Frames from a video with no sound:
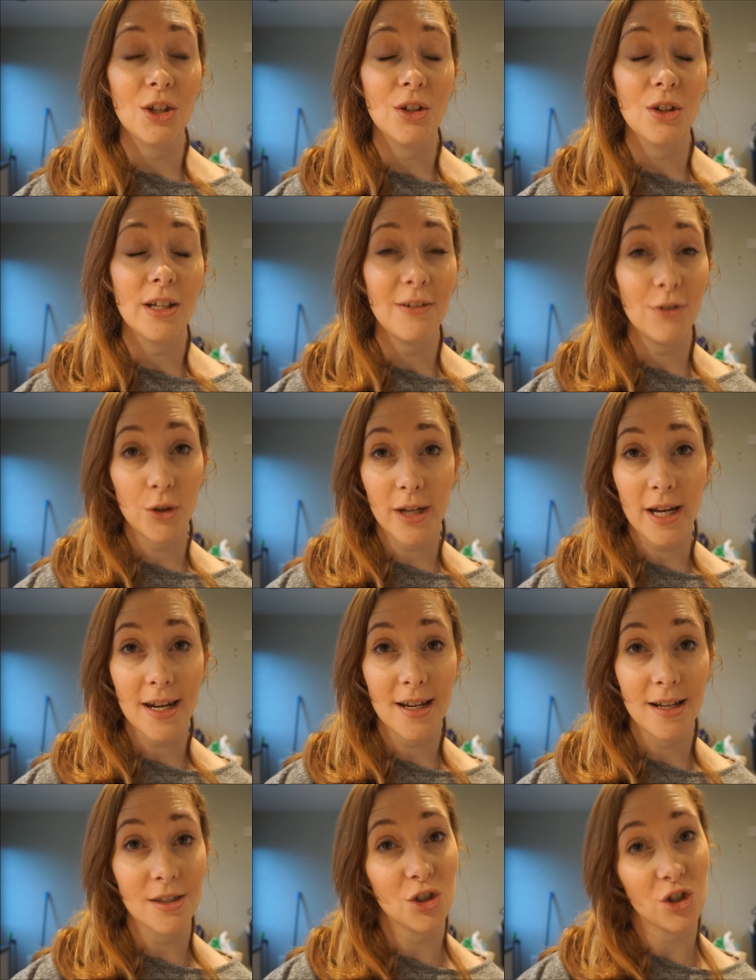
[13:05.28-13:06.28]
if you get it
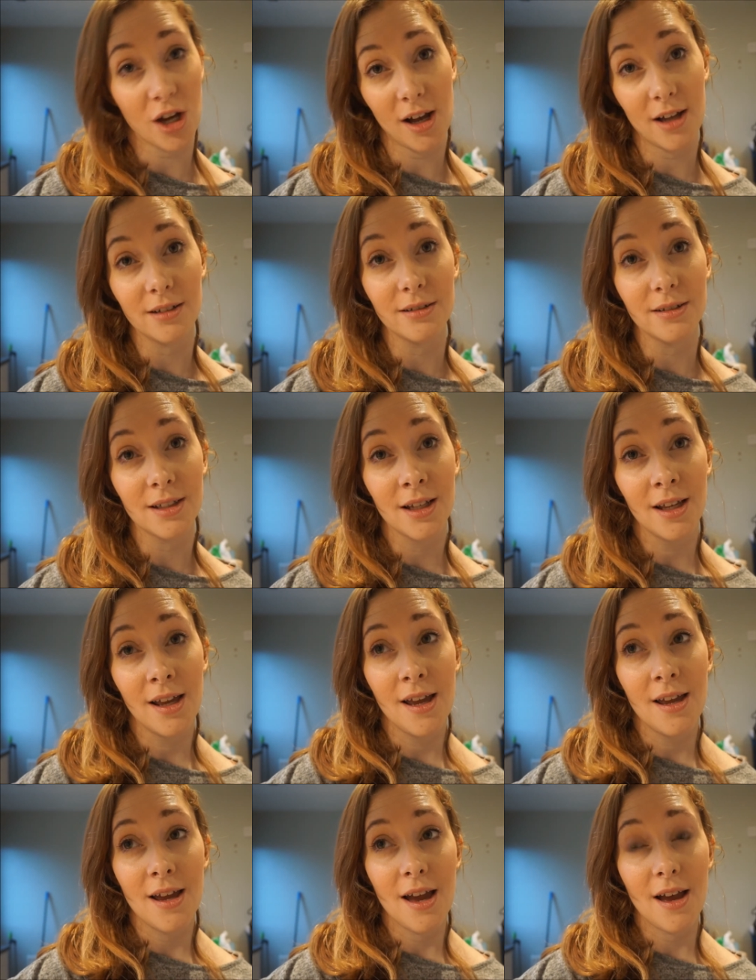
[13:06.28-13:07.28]
as a child,
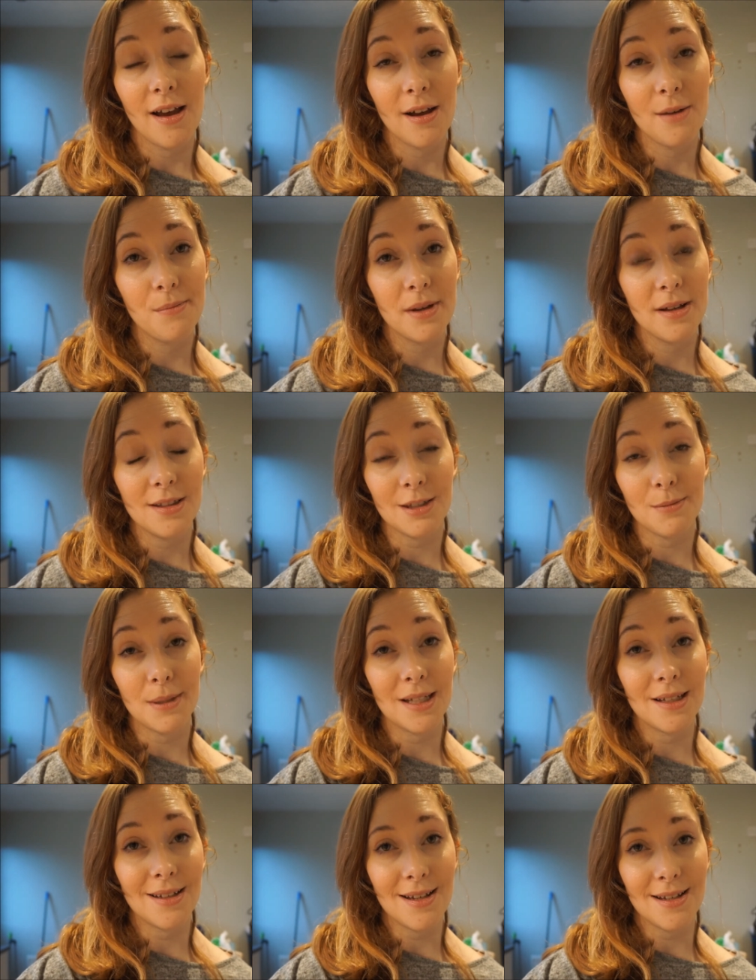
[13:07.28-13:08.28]
it's a
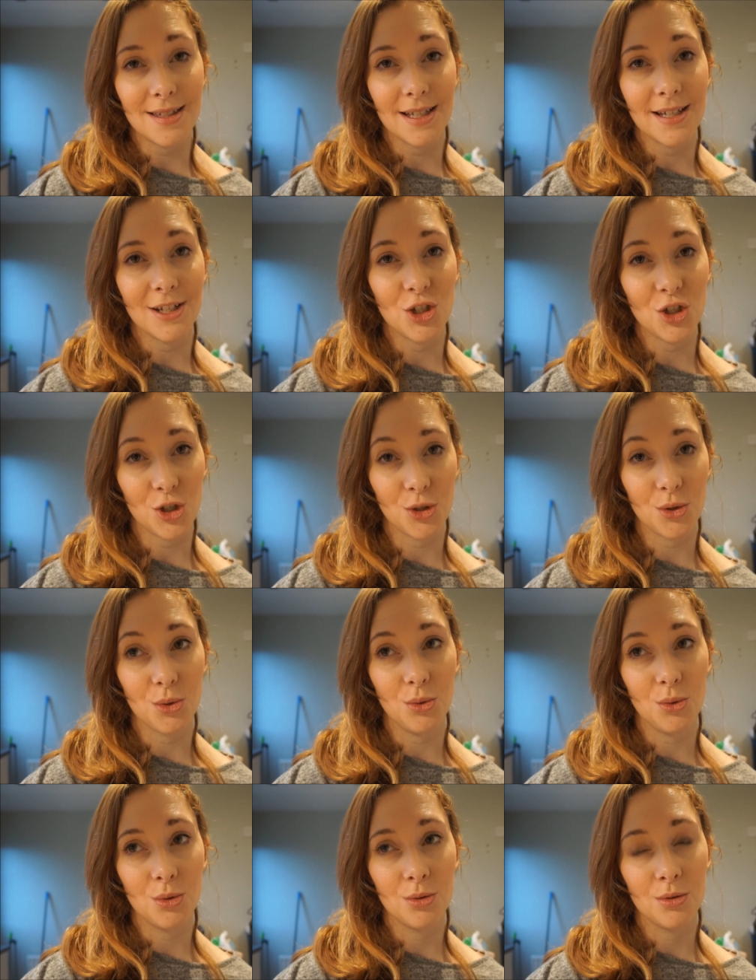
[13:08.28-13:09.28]
bit easier
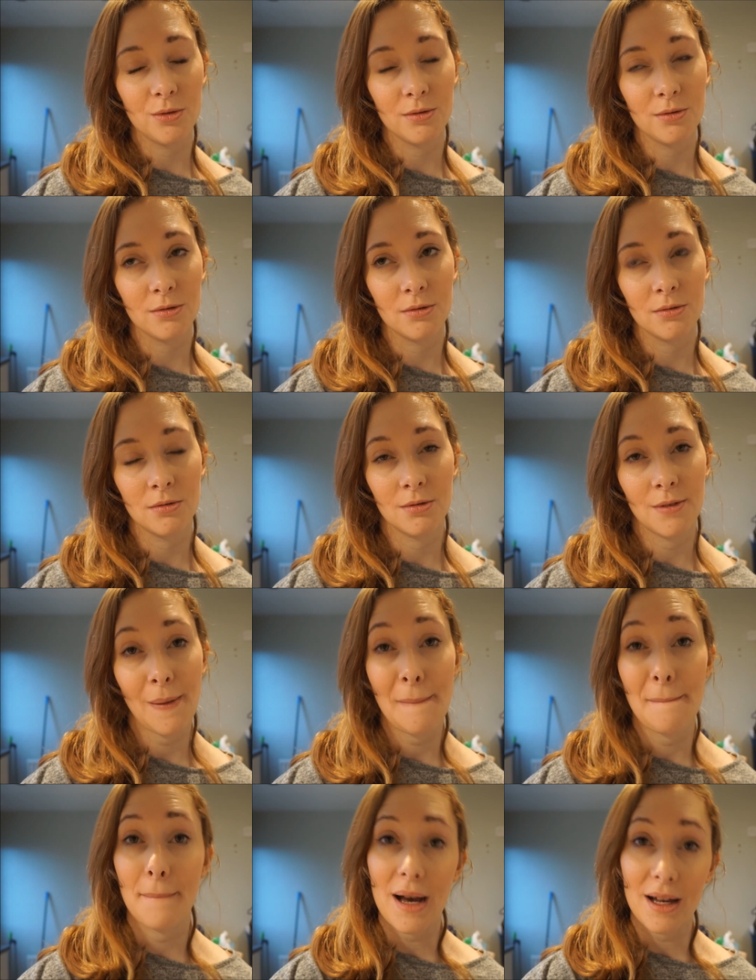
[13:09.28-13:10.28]
to
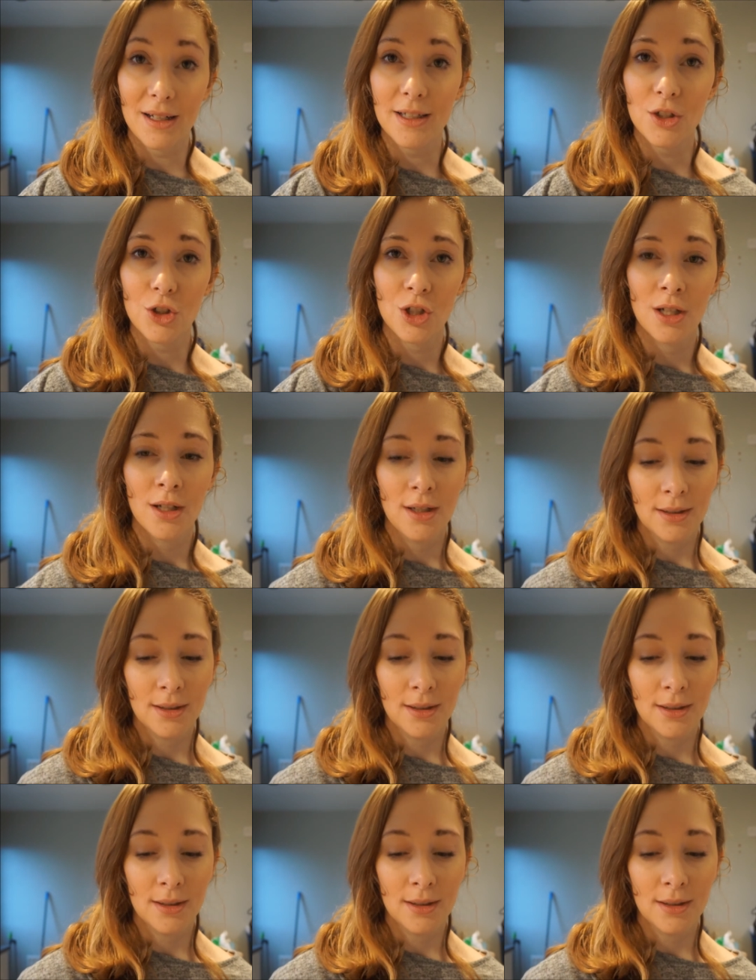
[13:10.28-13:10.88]
manage.